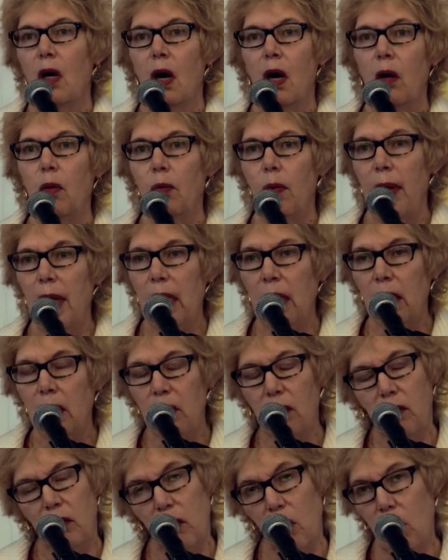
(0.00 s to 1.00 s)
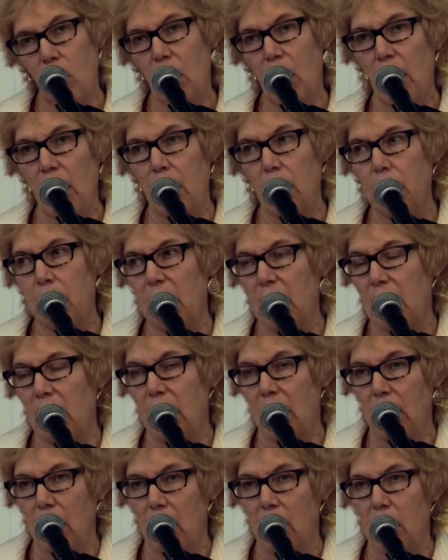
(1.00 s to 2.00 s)
Iran is so
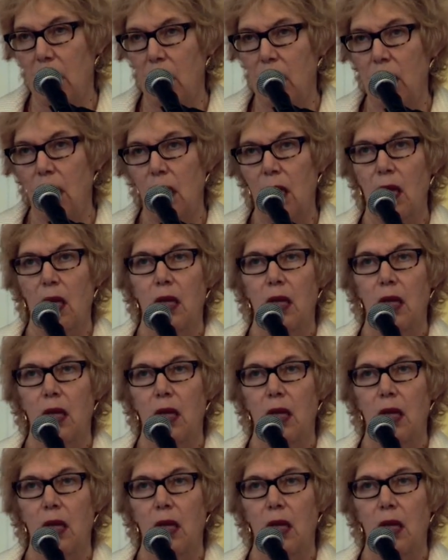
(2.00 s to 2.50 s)
complicated